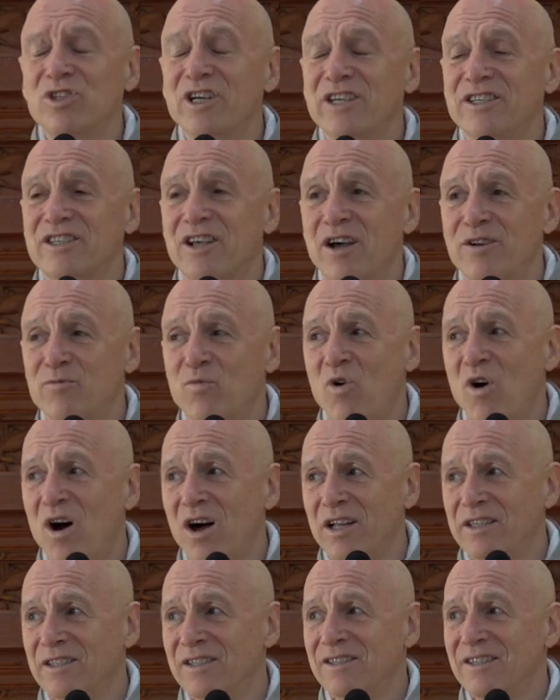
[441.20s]
San
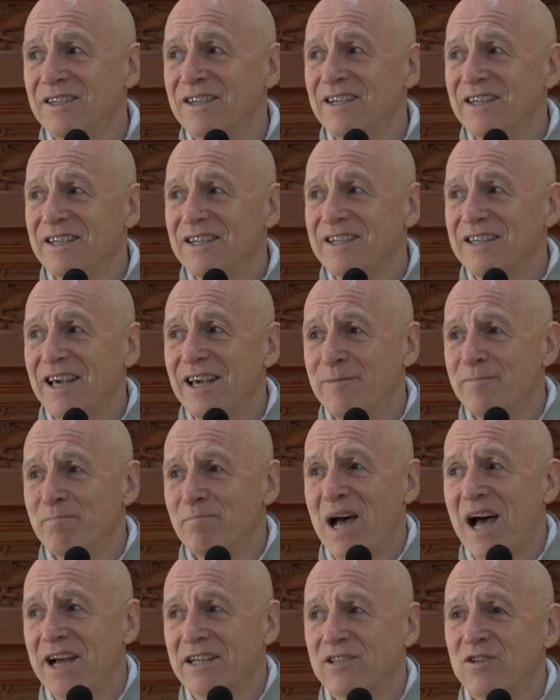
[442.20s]
Wan came
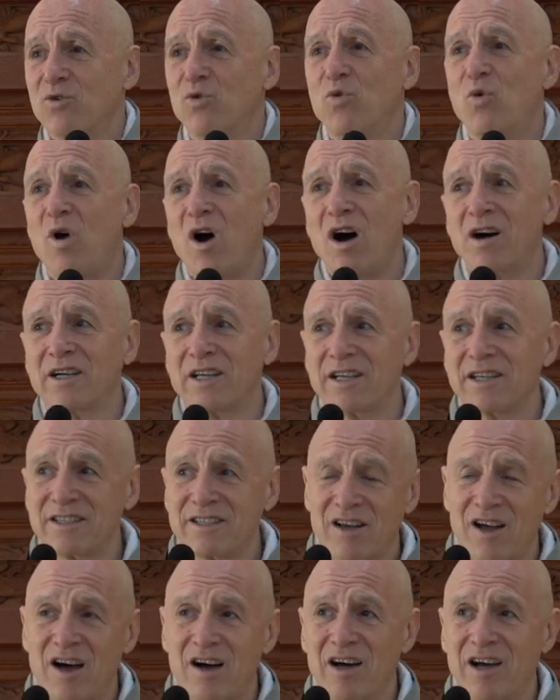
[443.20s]
back to
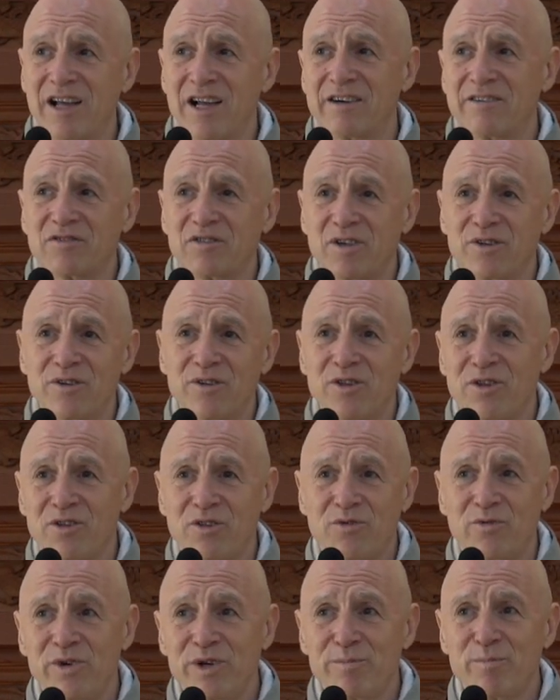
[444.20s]
Hwagaesa after the
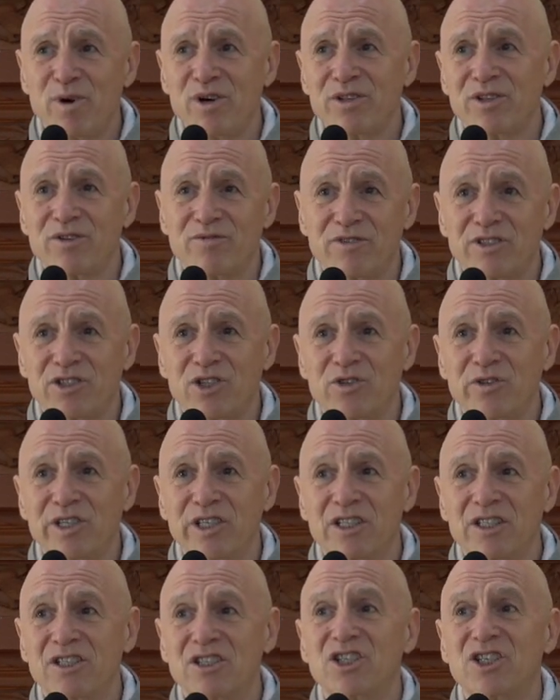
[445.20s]
3 month
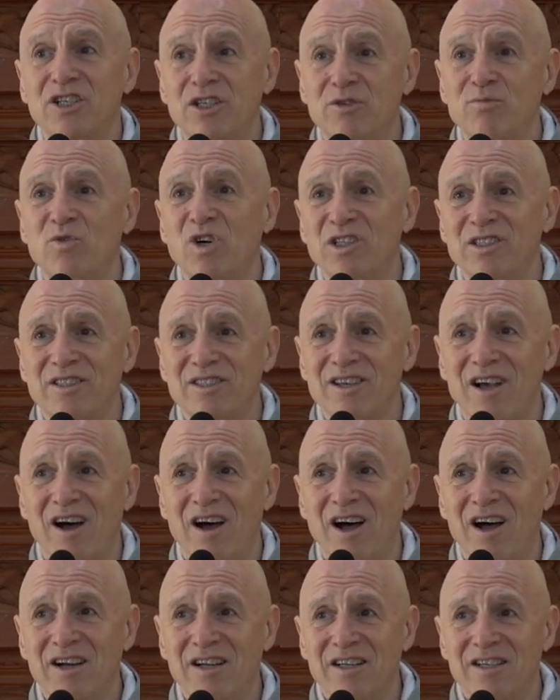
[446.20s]
retreat at
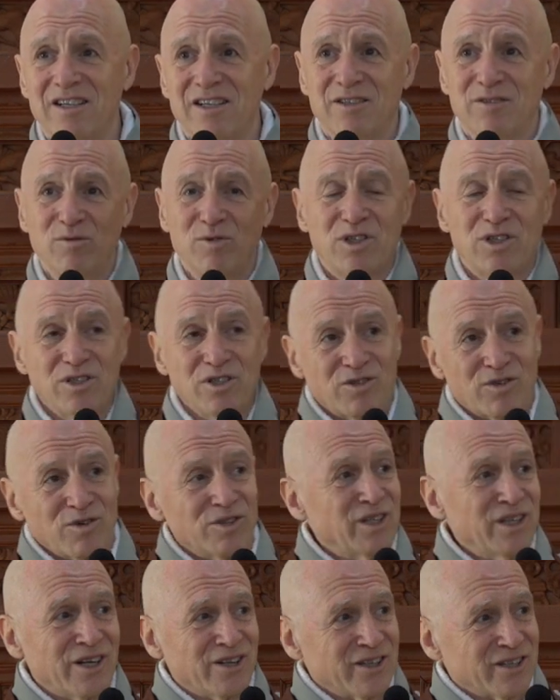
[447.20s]
Shinwansa, which is on
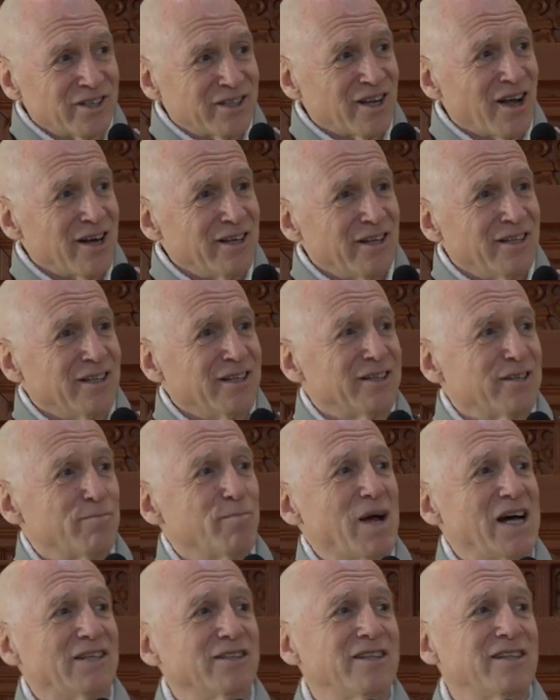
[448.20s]
the other side of this
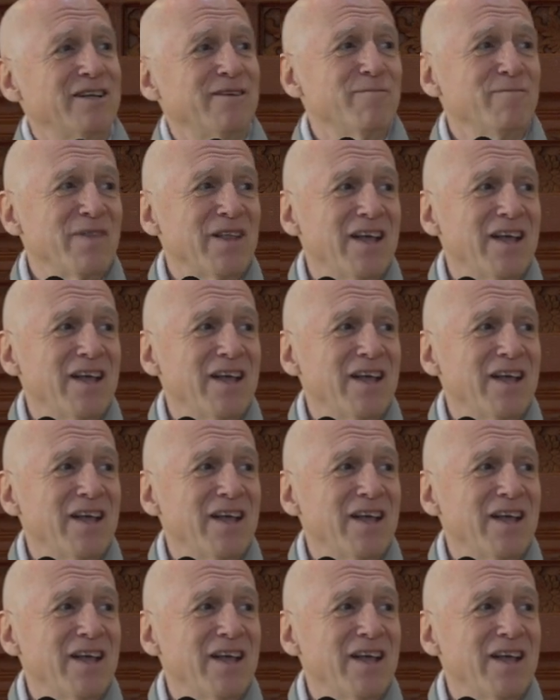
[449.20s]
mountain.